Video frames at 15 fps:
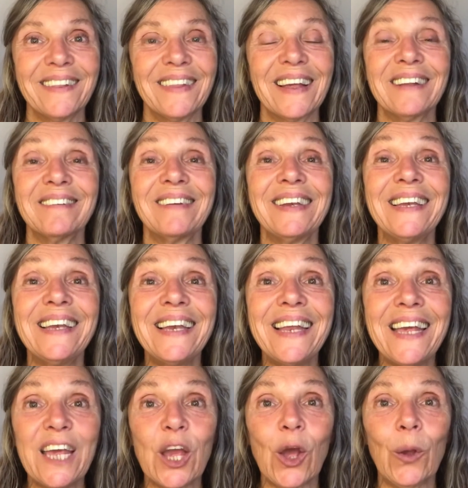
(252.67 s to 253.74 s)
That's
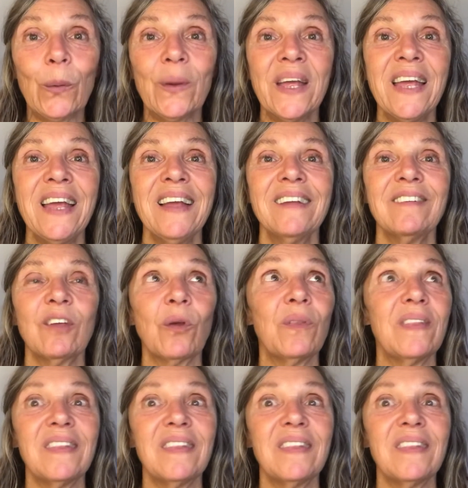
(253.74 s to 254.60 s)
Leo. So